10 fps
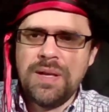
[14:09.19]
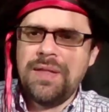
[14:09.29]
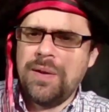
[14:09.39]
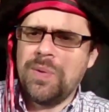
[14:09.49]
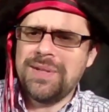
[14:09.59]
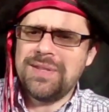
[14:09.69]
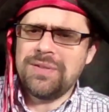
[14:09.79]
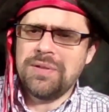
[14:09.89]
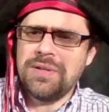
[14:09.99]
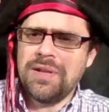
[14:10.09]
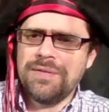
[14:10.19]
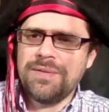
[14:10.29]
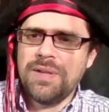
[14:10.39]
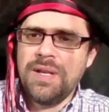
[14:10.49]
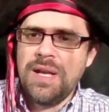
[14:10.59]
I think once is good
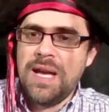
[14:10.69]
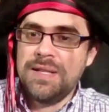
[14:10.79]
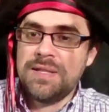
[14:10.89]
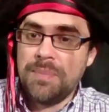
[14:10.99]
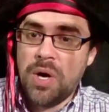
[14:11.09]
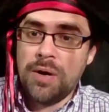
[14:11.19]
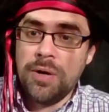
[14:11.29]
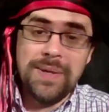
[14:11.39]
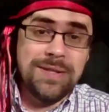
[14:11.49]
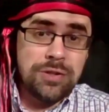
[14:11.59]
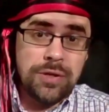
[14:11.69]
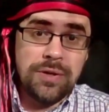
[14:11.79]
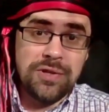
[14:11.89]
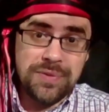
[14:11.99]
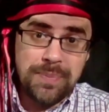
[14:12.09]
enough. And tomorrow is
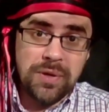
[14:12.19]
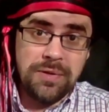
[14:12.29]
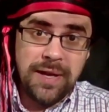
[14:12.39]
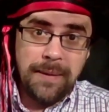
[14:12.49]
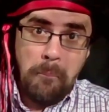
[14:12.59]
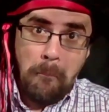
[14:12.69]
Turner's birthday.